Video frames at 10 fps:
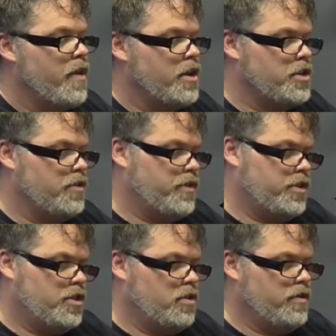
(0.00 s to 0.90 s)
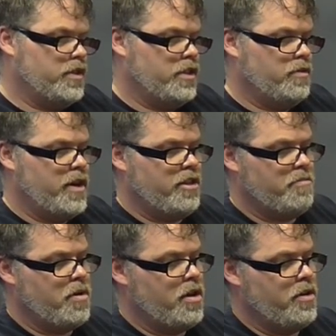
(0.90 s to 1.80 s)
I'm not sure if the servo's in the right
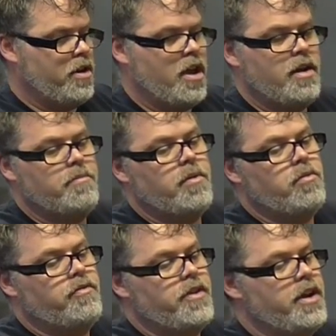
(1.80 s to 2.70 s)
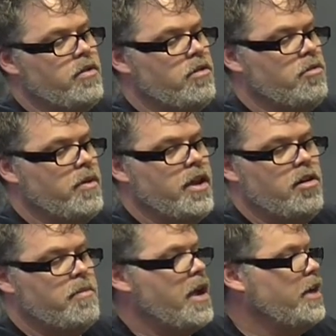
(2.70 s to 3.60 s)
spot or not, but we'll find out once we get
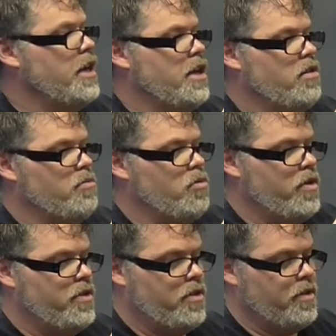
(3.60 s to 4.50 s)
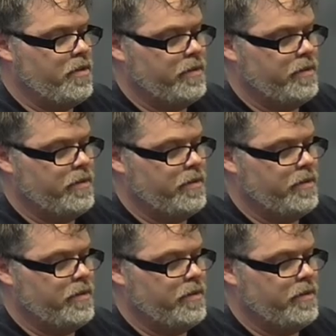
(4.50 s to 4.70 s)
her back together, boys.